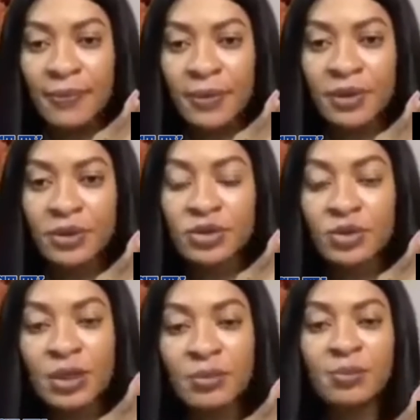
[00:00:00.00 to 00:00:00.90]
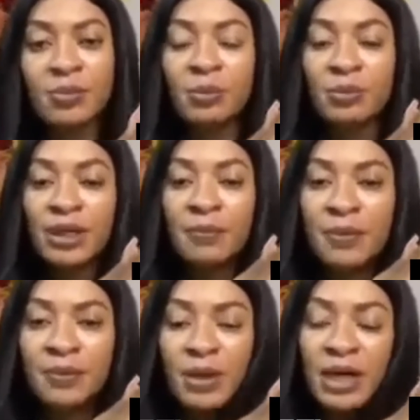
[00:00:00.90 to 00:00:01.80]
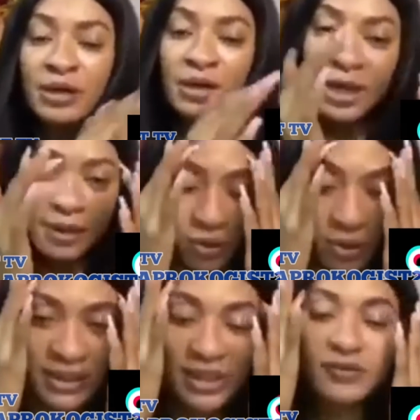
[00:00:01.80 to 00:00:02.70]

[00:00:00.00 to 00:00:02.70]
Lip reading: So many people are not as